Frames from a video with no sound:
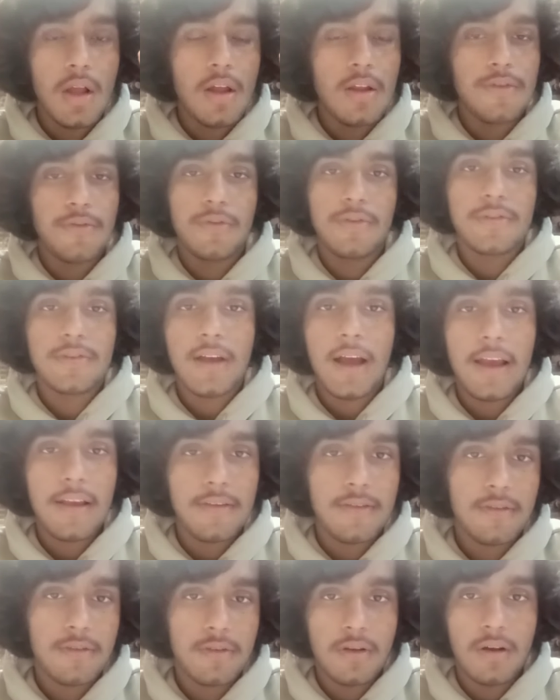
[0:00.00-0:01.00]
to the
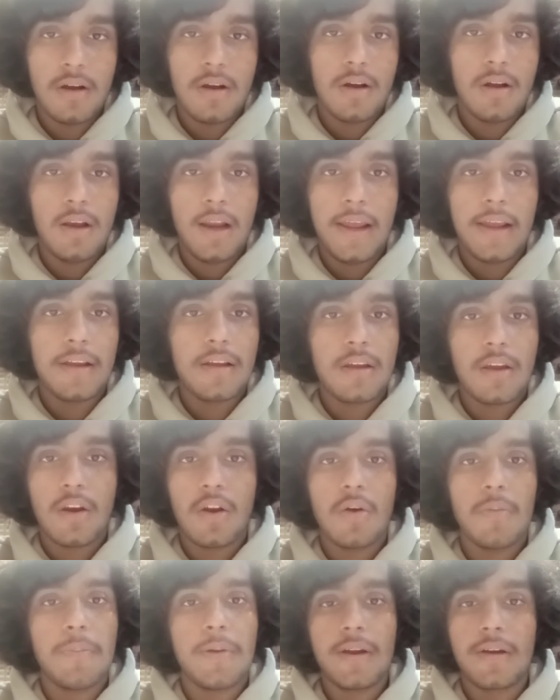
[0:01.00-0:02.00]
size like,
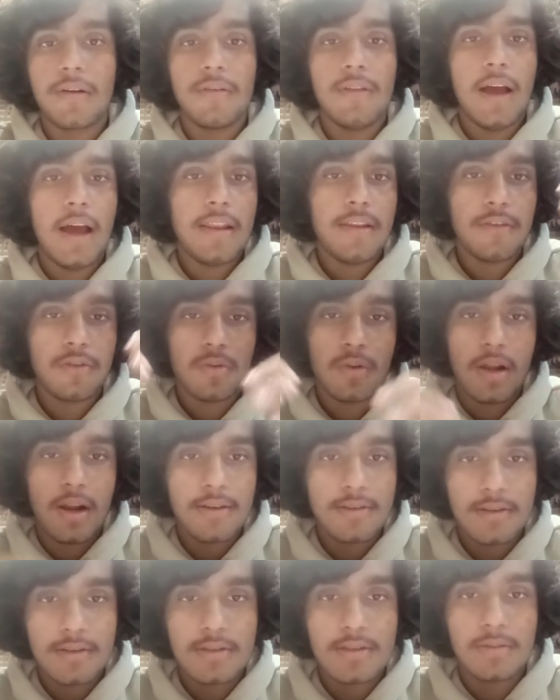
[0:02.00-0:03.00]
bigger than the
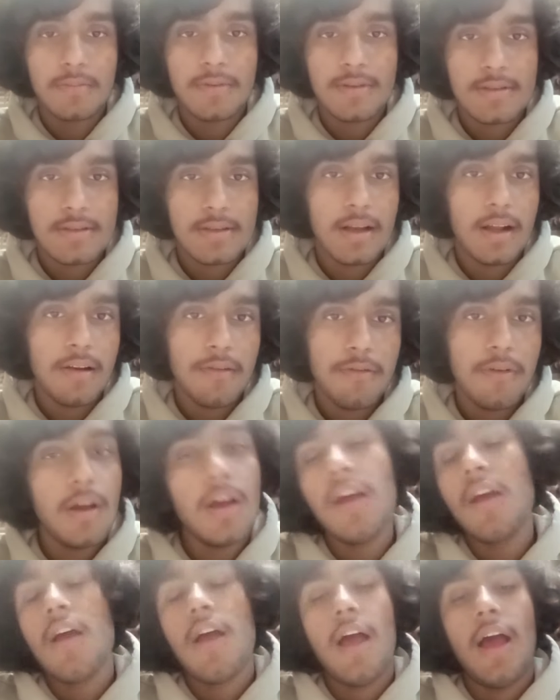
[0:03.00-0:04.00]
solar system itself.
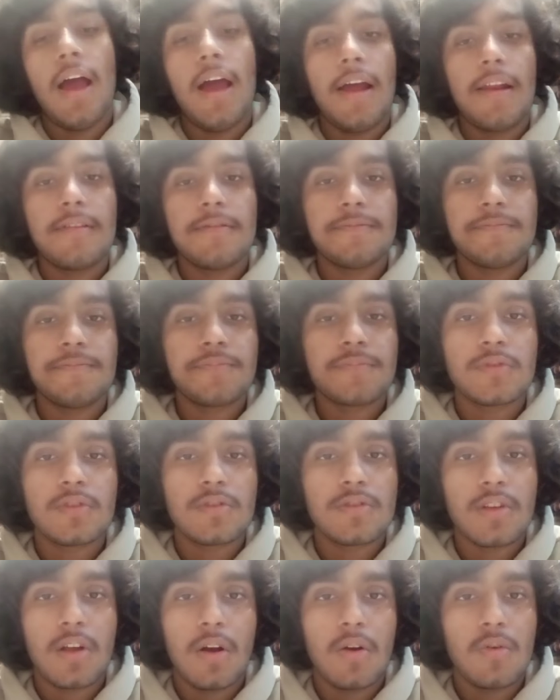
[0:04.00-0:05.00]
And
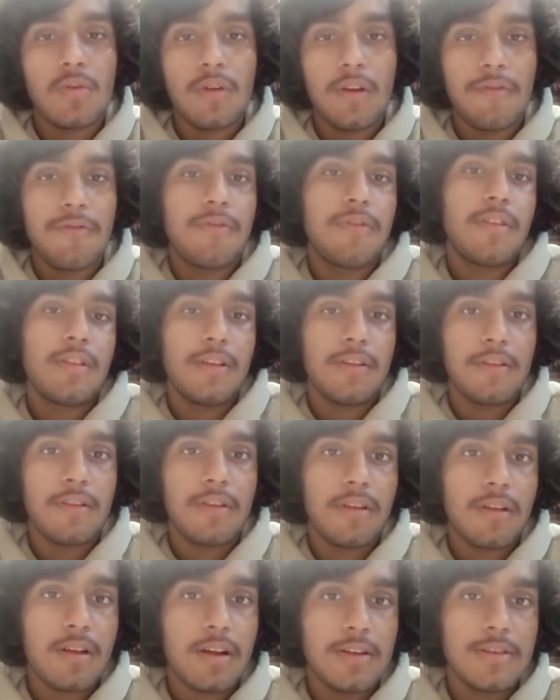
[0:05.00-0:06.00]
so if
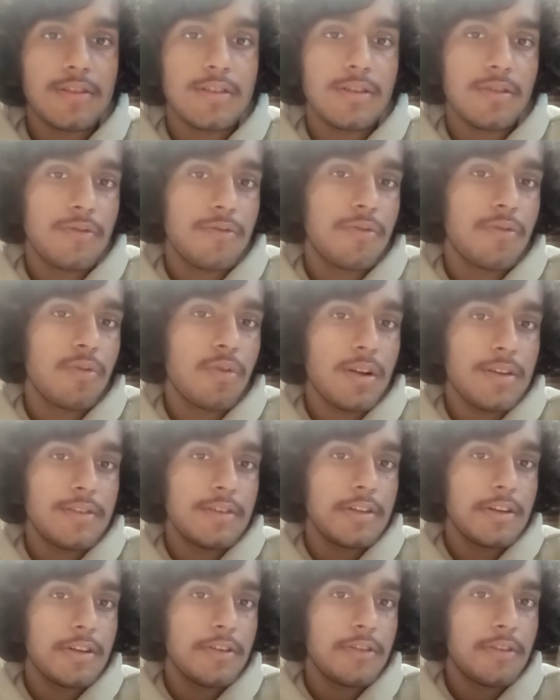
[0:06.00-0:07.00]
to
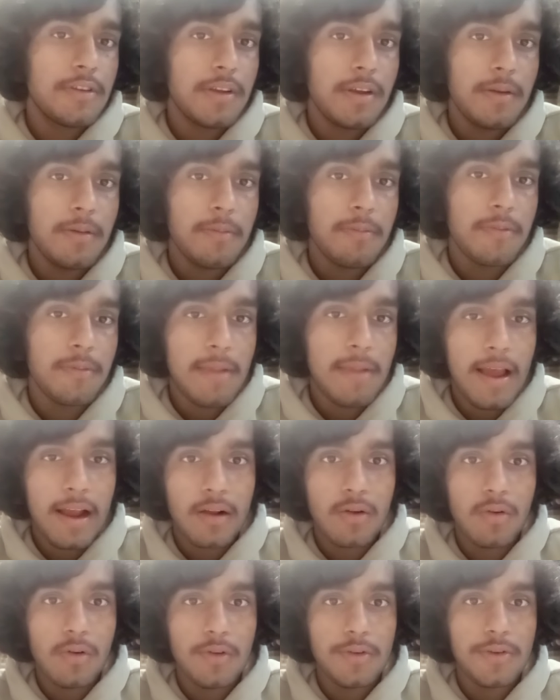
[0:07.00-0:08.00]
consider the
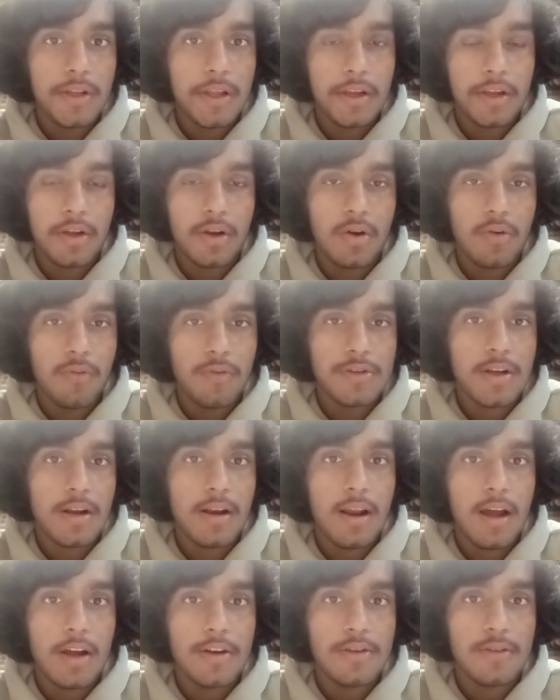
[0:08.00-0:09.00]
black holes, like, which are
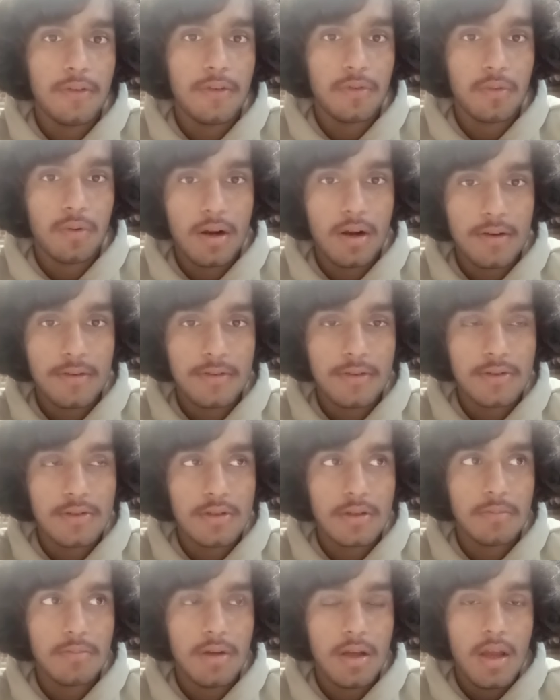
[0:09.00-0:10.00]
large in the solar
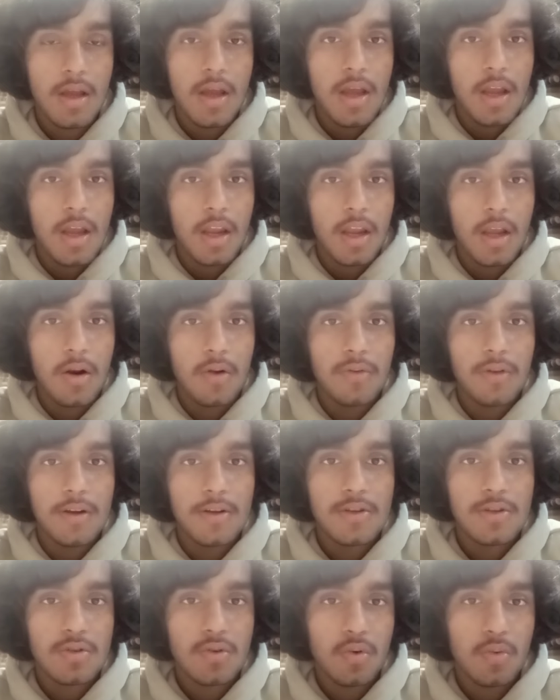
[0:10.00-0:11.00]
system,
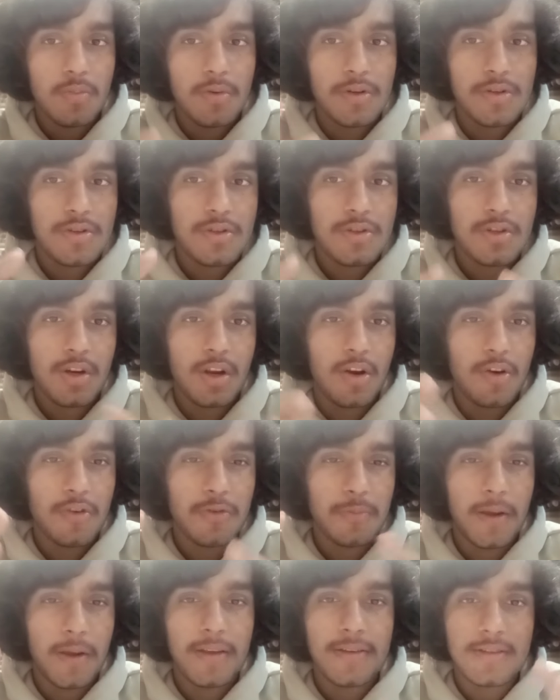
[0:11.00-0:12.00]
there's so much,
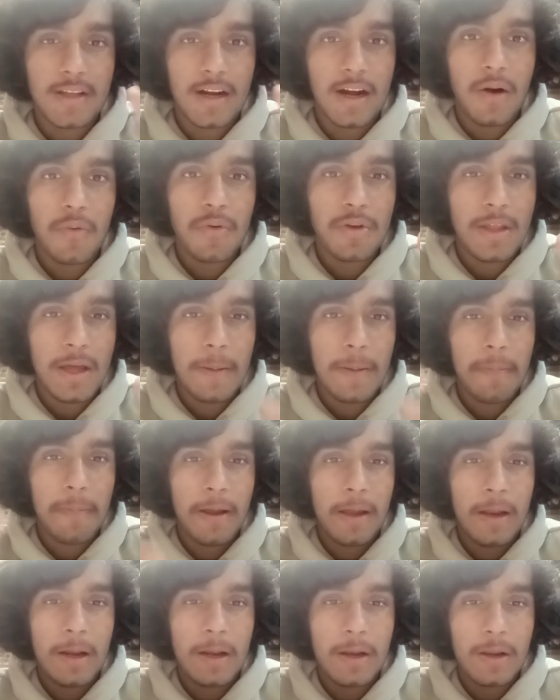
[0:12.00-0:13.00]
space around them,
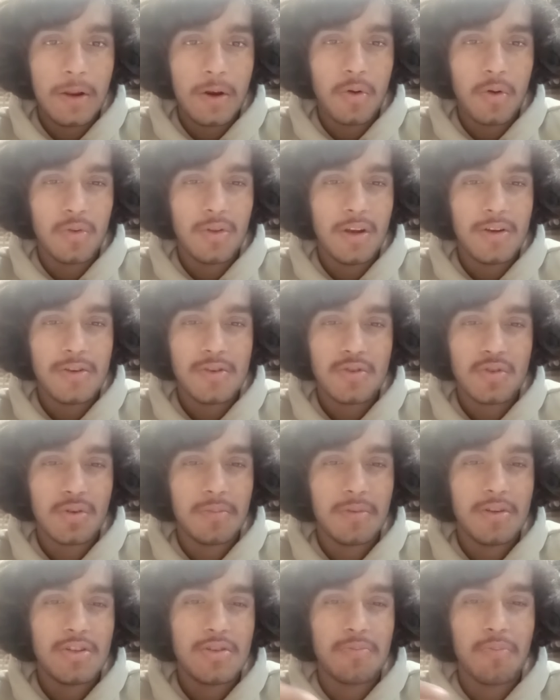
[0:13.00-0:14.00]
and there's
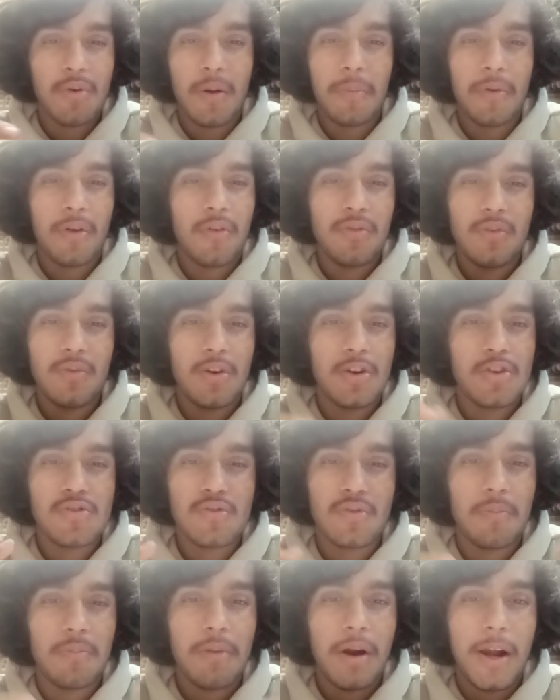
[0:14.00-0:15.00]
so much popping of the
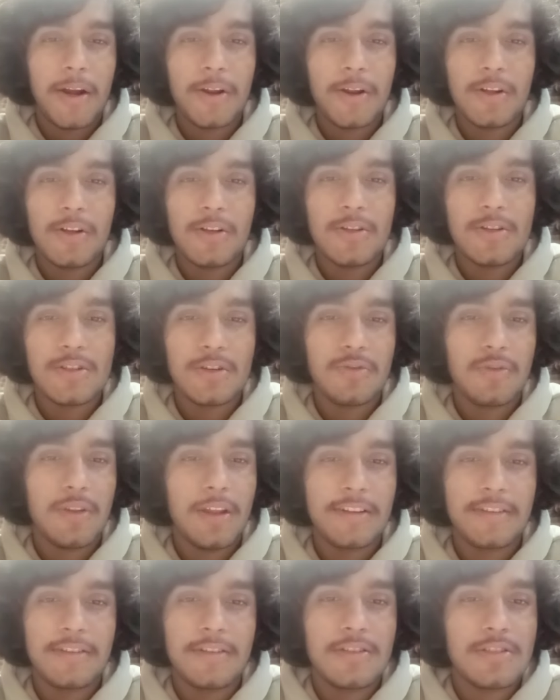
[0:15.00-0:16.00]
virtual particles into
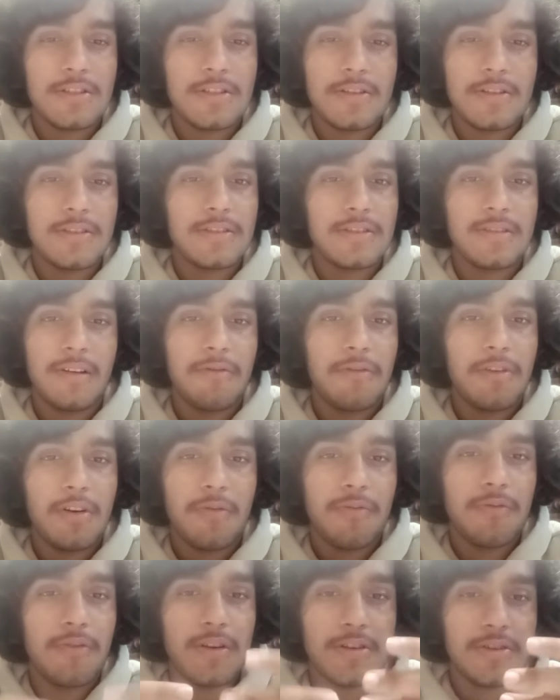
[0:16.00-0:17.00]
the existence, and one
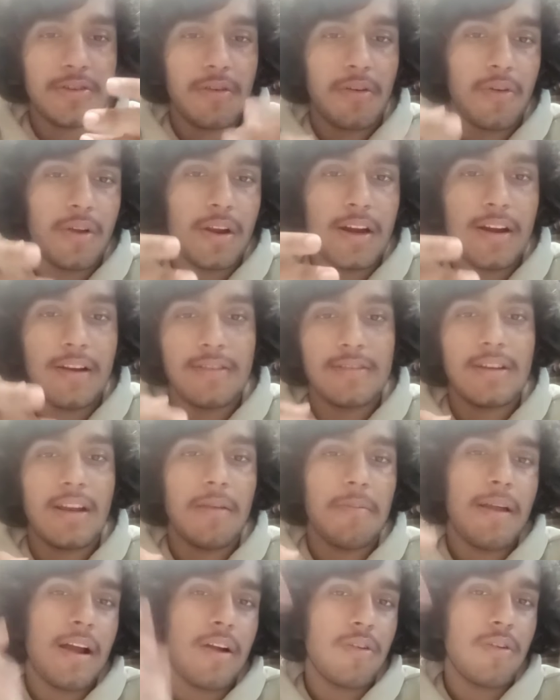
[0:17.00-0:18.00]
of which, get inside
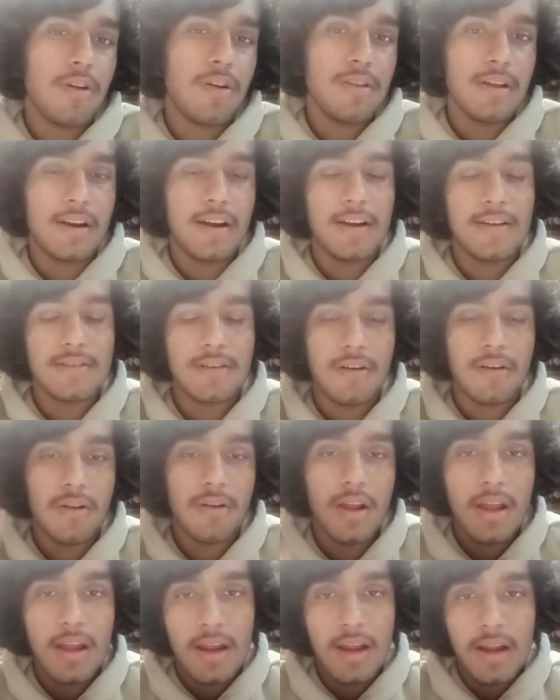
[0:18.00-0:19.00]
the black hole, other gets,
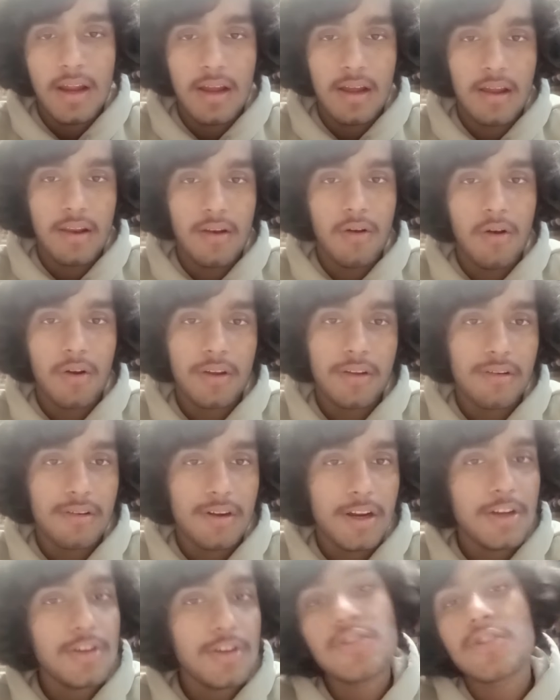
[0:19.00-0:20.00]
Hawking
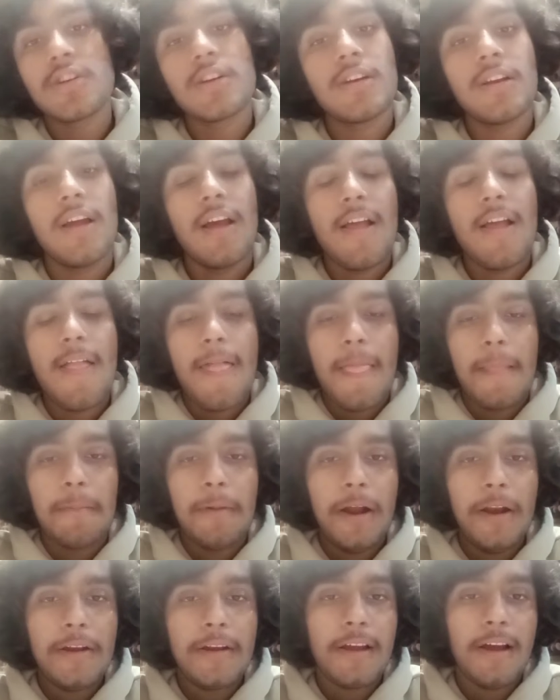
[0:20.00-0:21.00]
radiation.
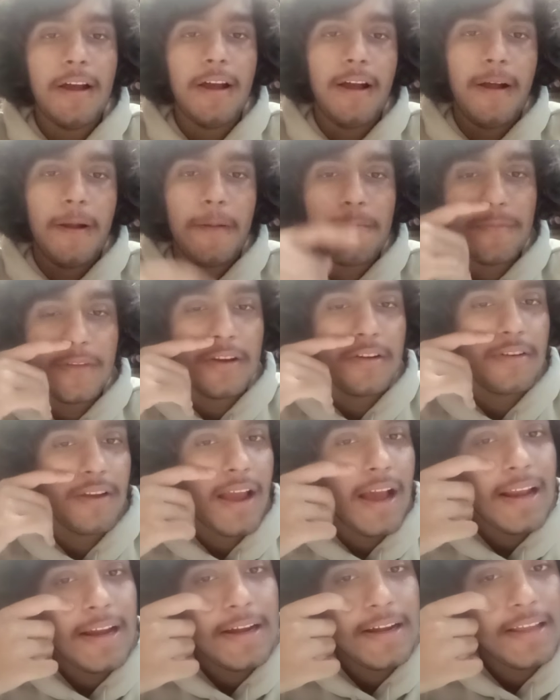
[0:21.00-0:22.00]
But in
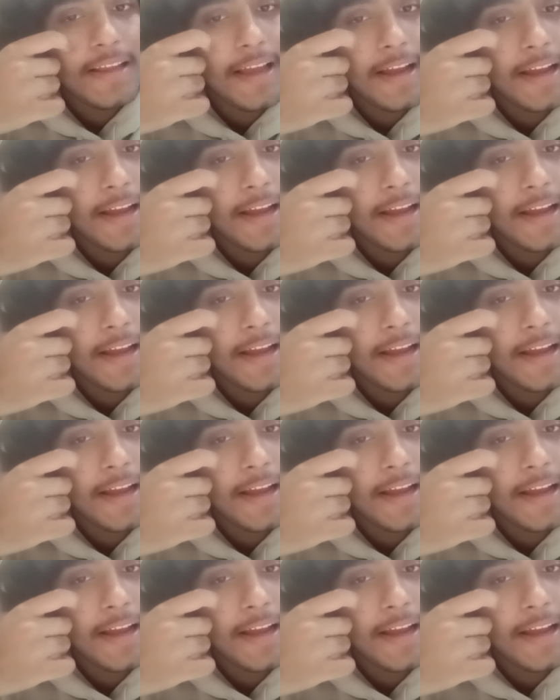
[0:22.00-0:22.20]
reality,